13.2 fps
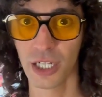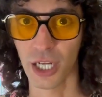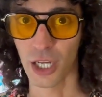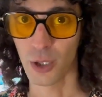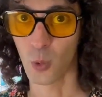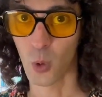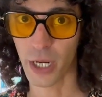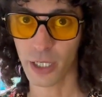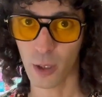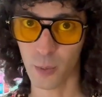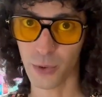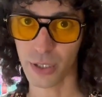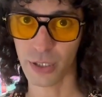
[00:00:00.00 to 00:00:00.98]
and you wake
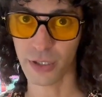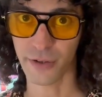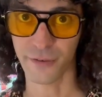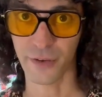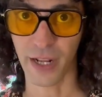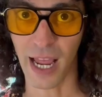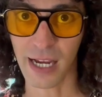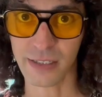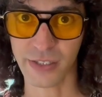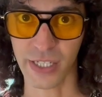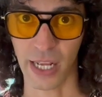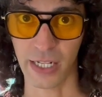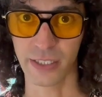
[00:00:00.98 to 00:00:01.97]
up with a different
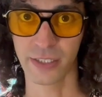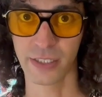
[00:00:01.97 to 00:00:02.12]
accent.